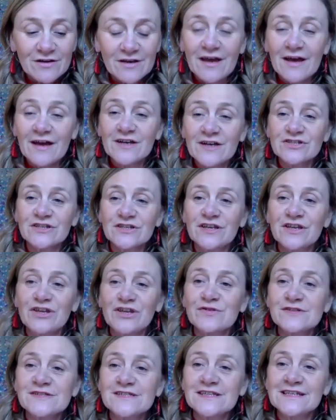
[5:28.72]
Action in
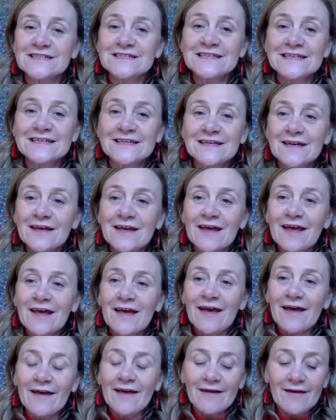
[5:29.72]
UCD.
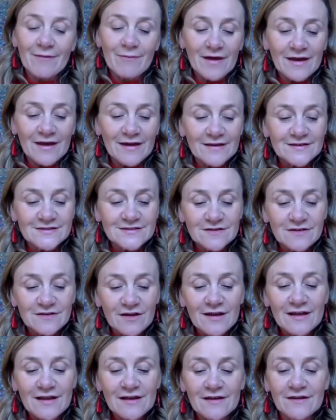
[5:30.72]
And
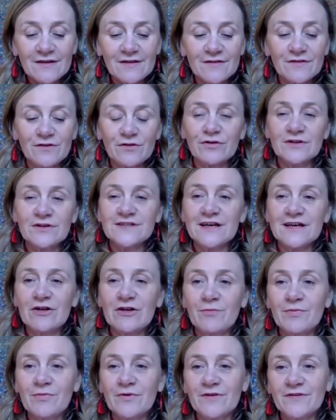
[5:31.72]
Niall is going to
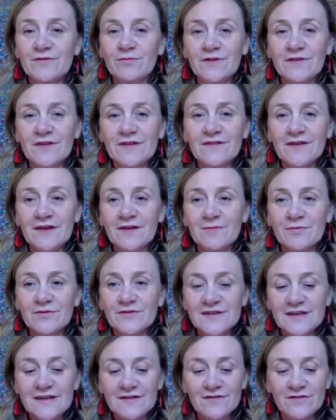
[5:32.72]
help us with his
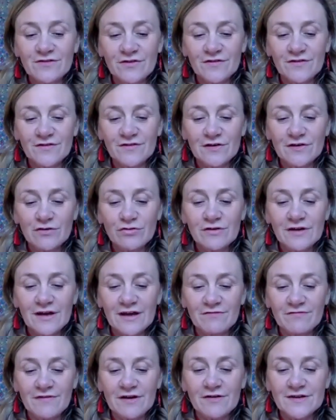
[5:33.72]
expertise, just look
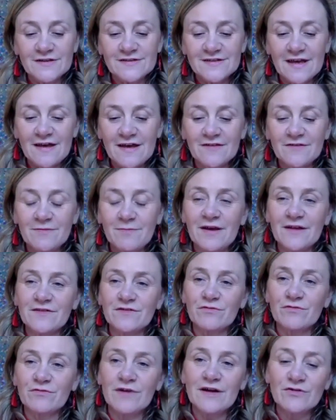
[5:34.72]
at various aspects
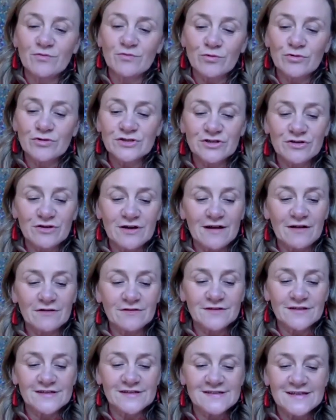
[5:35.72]
around water,
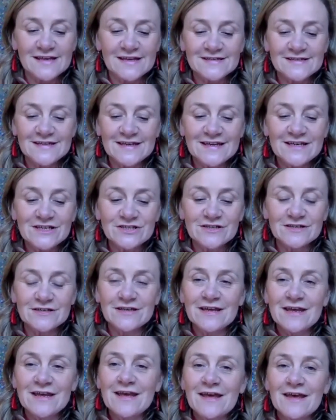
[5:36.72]
health and sanitation.
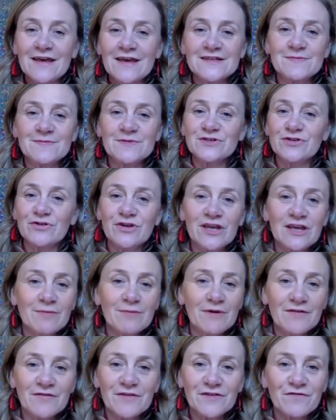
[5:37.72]
He's been talking
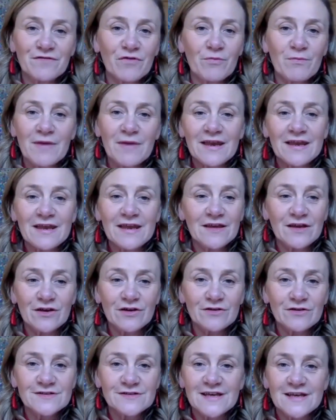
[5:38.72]
about this for many
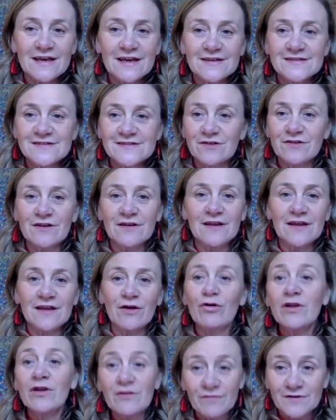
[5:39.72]
years, and suddenly
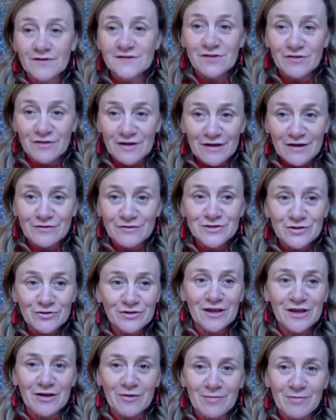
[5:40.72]
all of us are now
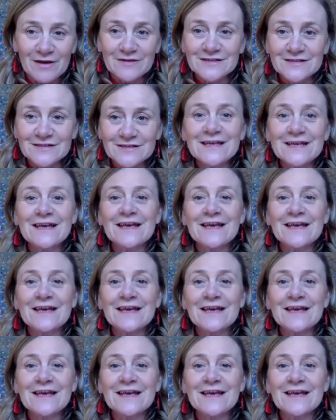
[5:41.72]
talking about it.